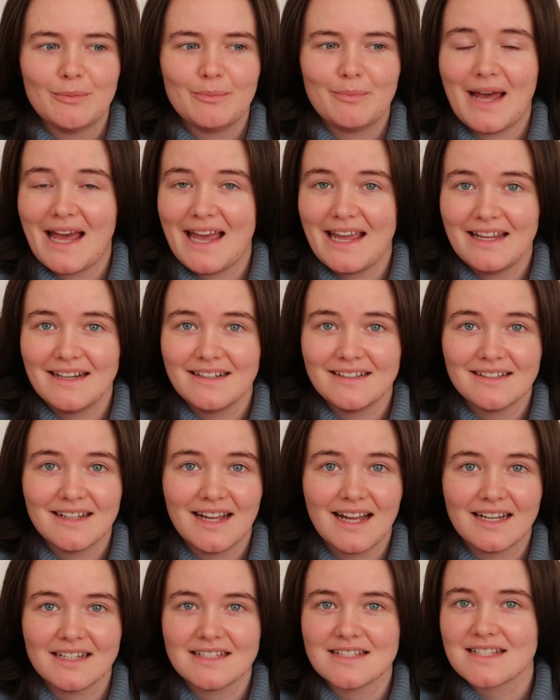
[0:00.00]

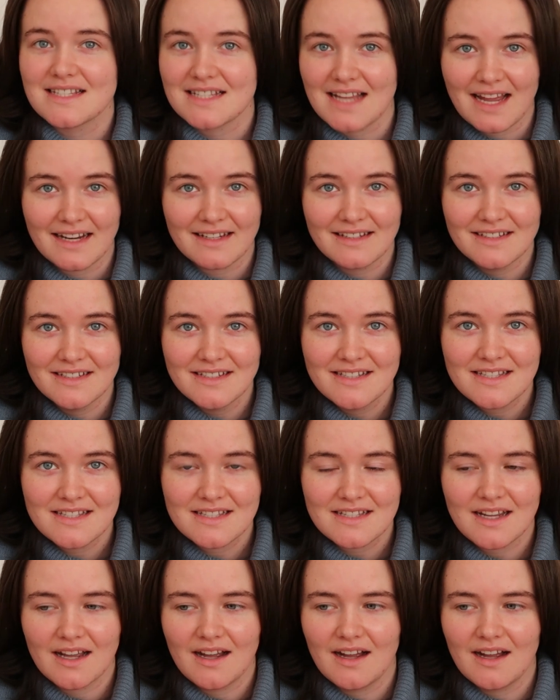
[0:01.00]
pain and sadness,